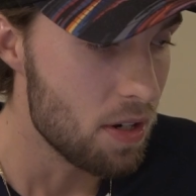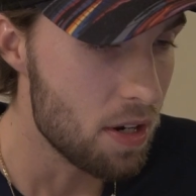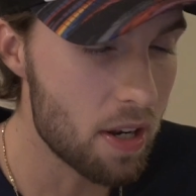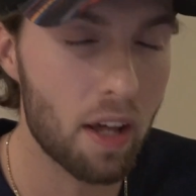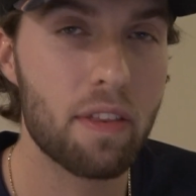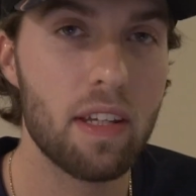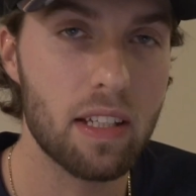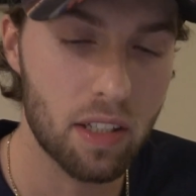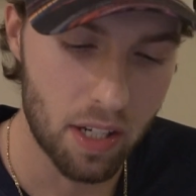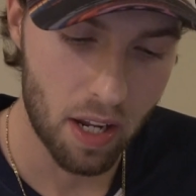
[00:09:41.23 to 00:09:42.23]
Nothing
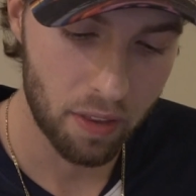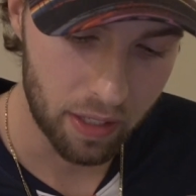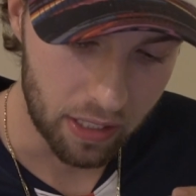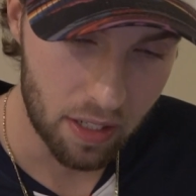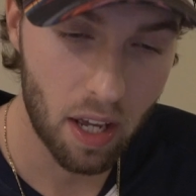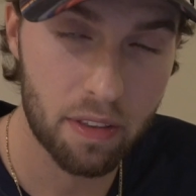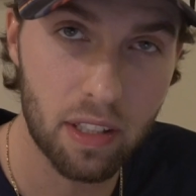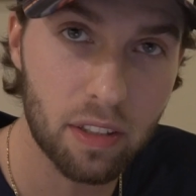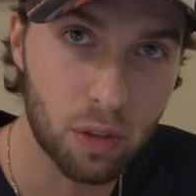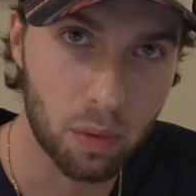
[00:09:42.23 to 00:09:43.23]

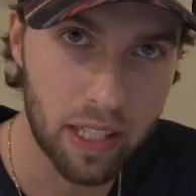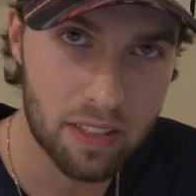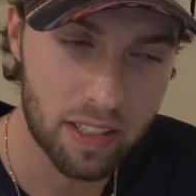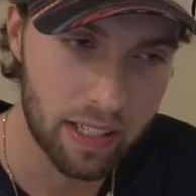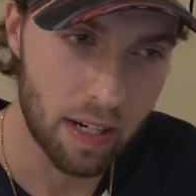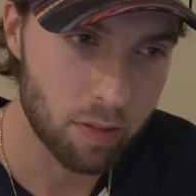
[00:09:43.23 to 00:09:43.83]
great can